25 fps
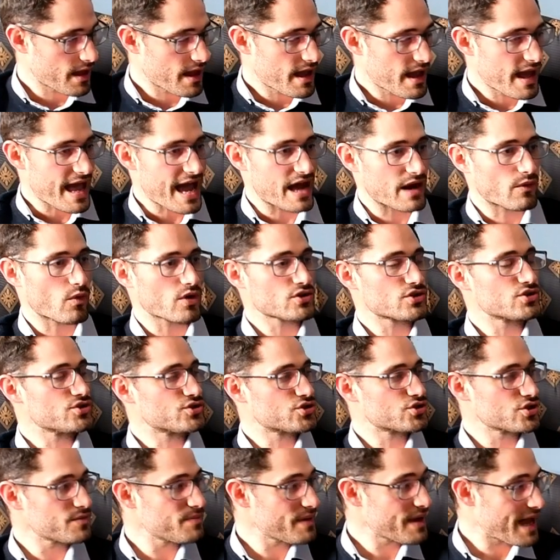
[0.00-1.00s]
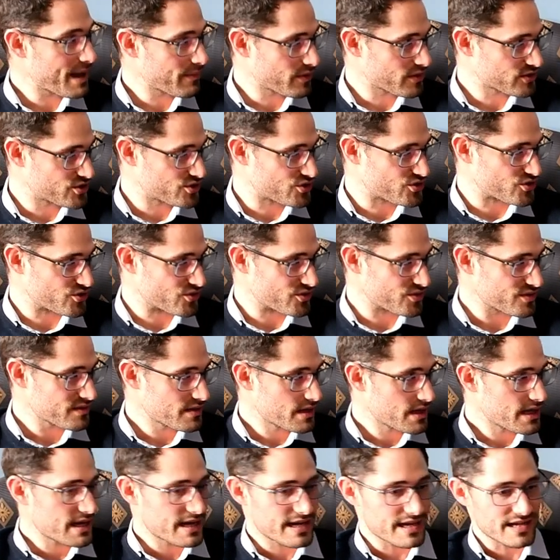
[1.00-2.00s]
And what you should be able to do
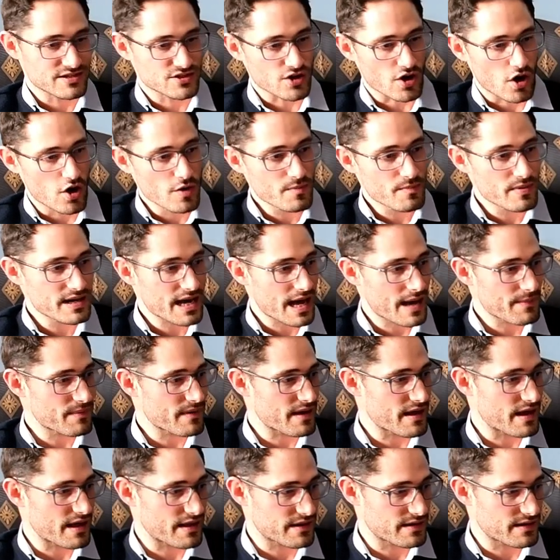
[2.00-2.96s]
is open up